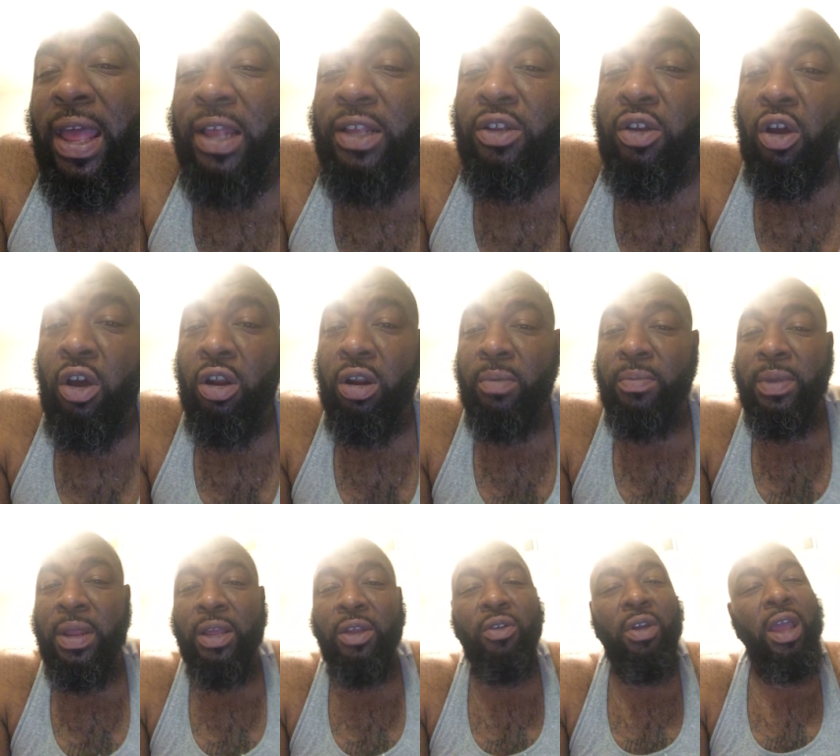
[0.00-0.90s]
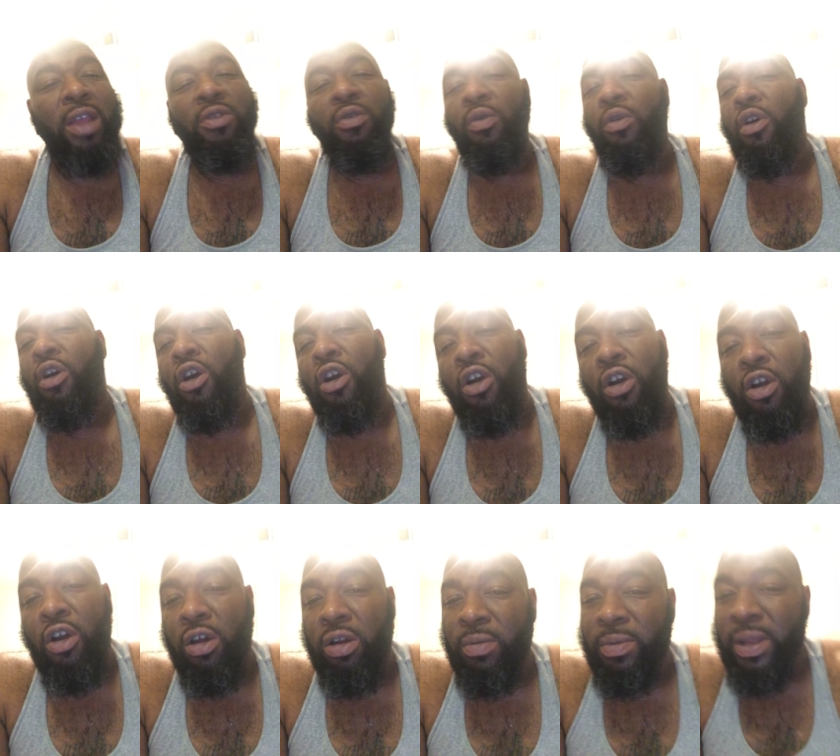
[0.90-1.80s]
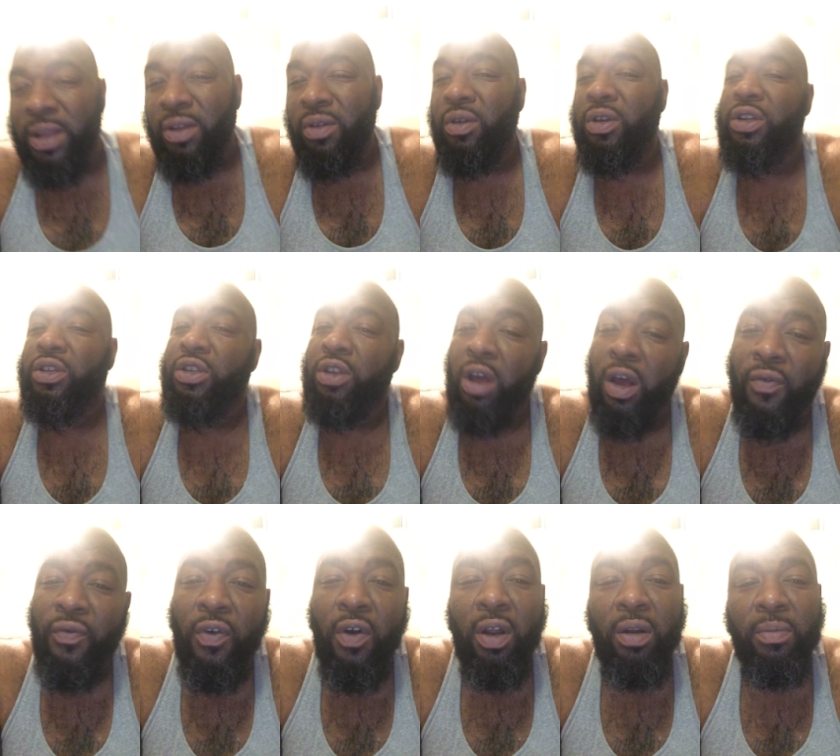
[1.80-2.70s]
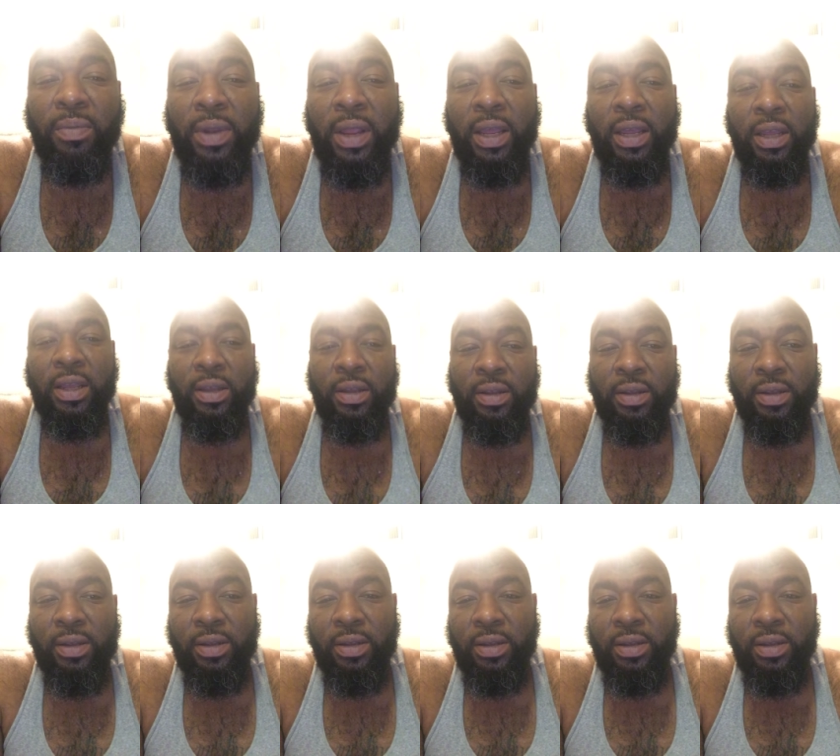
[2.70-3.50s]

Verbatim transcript: ass Harlem nigga. You ain't no hard Harlem nigga. You a soft Harlem nigga.